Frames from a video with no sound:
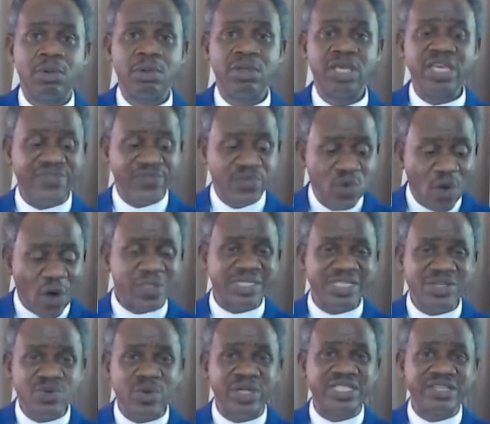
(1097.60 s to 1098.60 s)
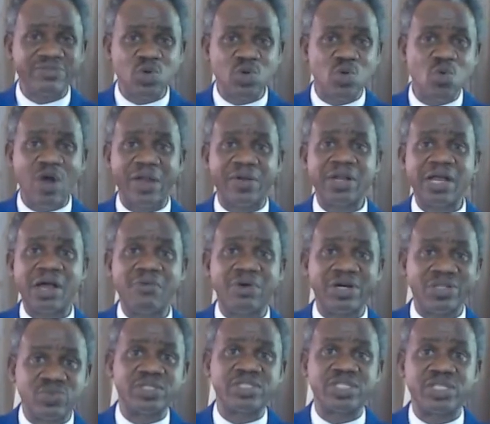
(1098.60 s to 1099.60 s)
If God still wants him to go another
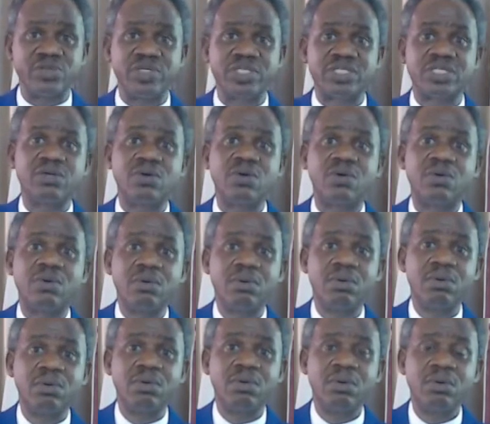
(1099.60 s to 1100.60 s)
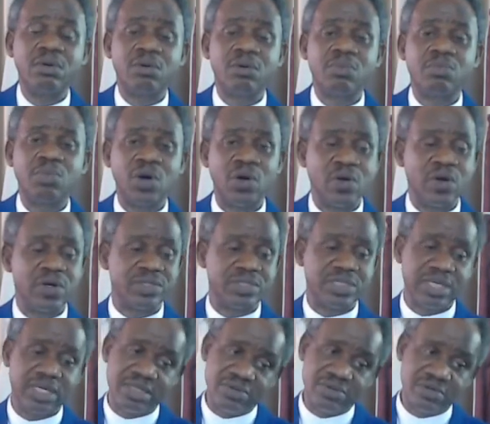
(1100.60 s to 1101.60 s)
120, he will still go. But God
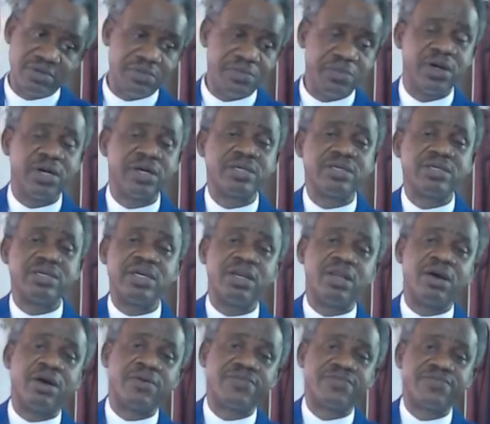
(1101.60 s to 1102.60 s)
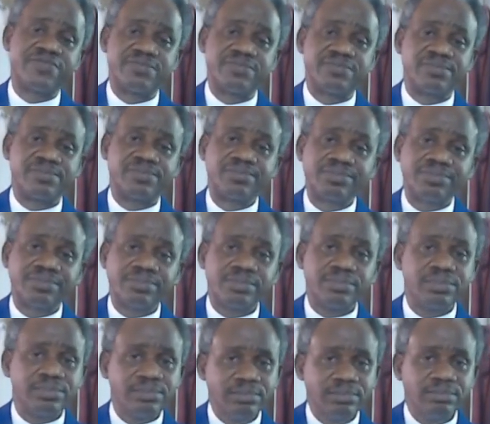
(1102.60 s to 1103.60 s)
said, oh boy, enough.
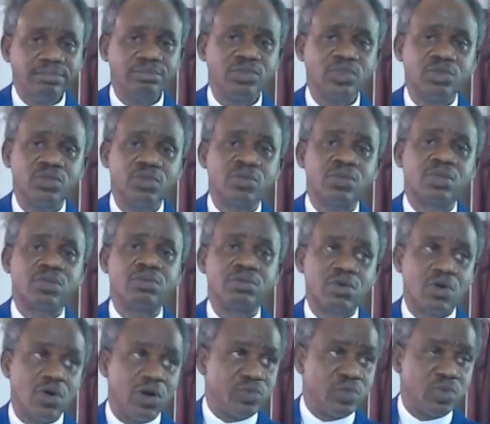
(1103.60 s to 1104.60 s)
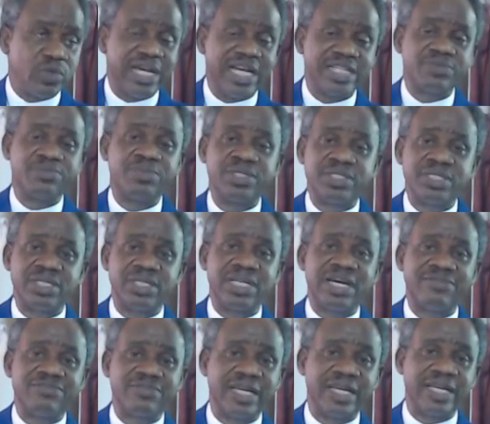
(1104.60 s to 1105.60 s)
You come to that mountain.
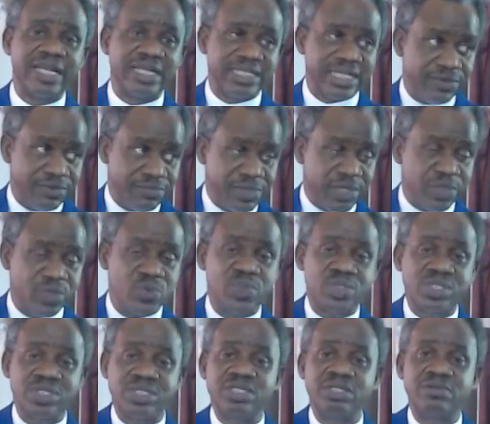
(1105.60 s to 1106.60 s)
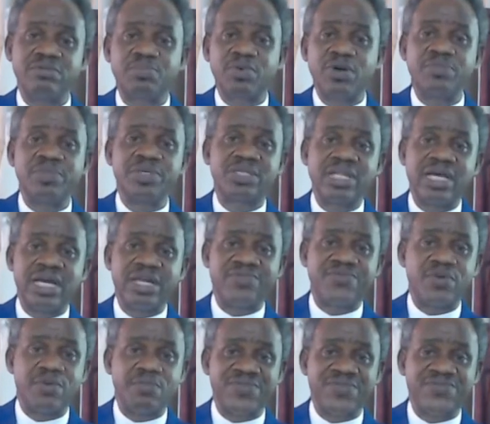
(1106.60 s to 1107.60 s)
After that, I will make you see the promised land
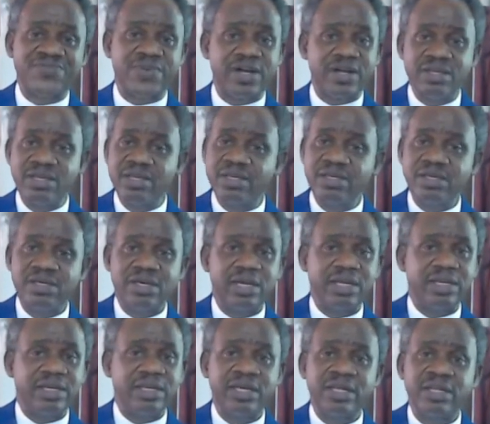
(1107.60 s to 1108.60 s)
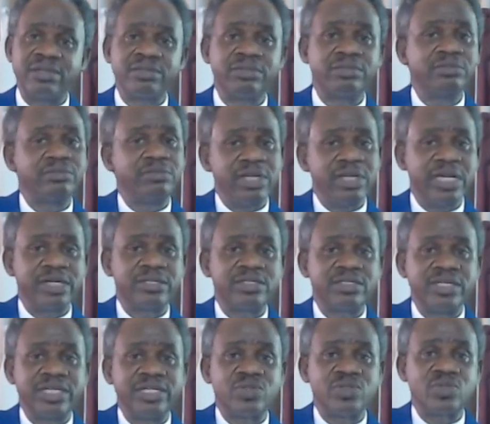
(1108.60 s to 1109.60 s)
from afar. And then
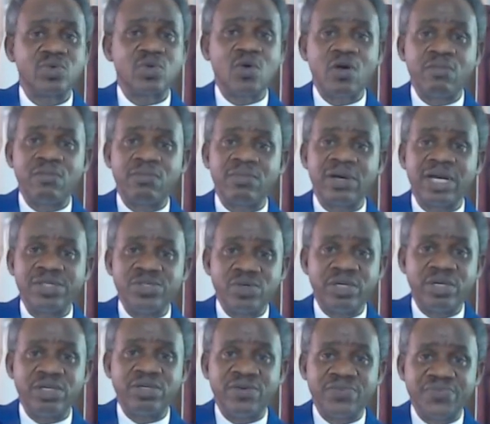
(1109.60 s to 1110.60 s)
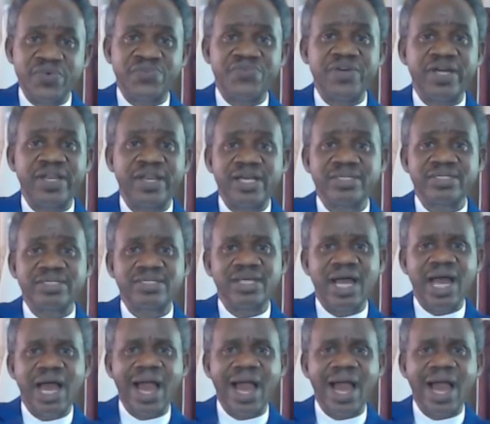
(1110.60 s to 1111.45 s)
get ready to come and join your forefathers.